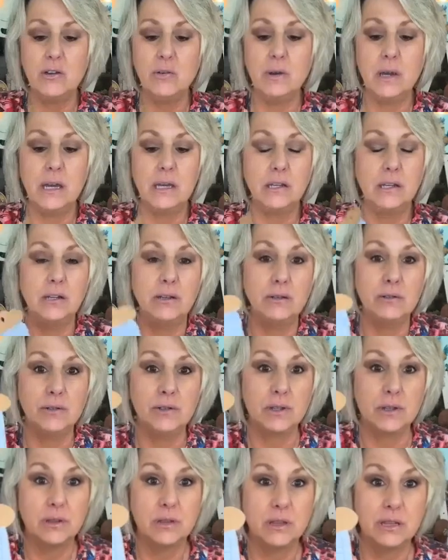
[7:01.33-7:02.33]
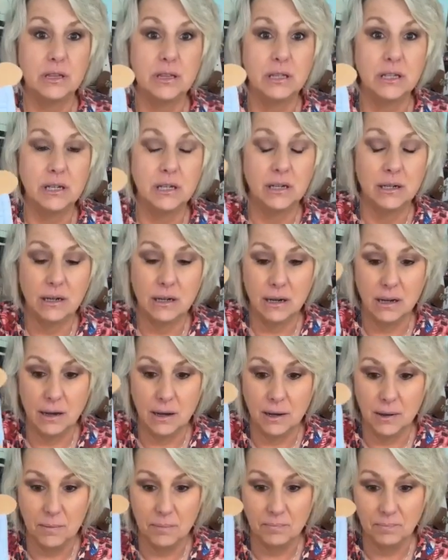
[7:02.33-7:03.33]
You can use the,
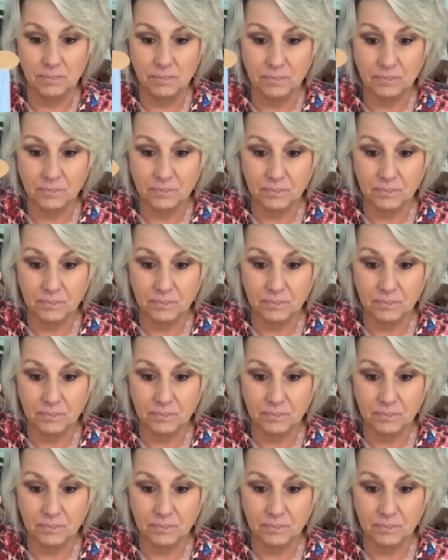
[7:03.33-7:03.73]
um,